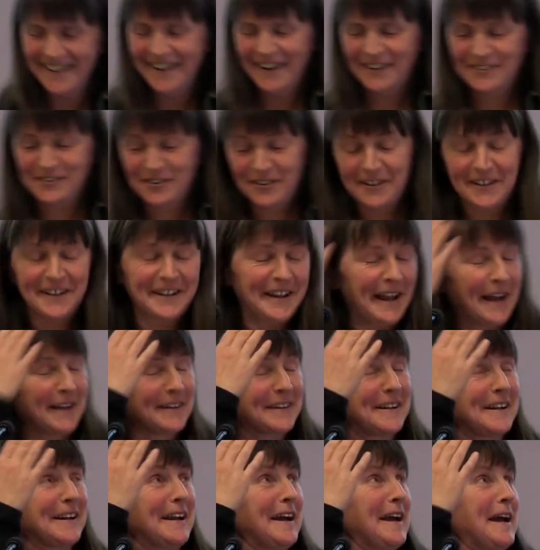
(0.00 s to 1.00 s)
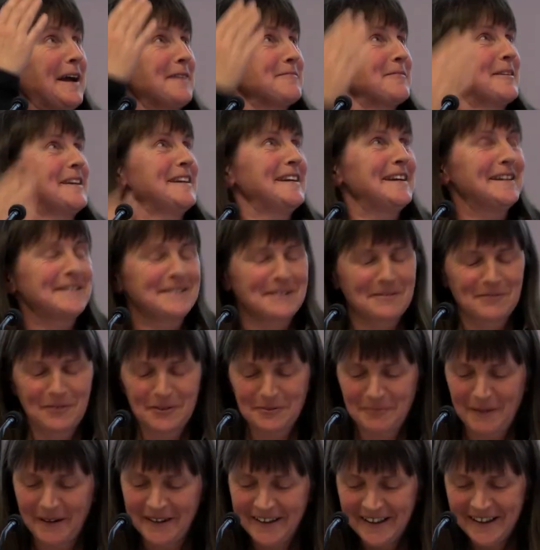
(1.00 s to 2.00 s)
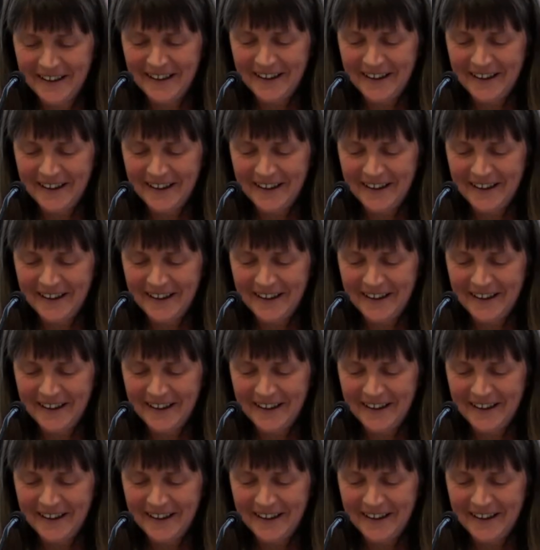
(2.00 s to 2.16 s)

was trying to calculate how many years it was, but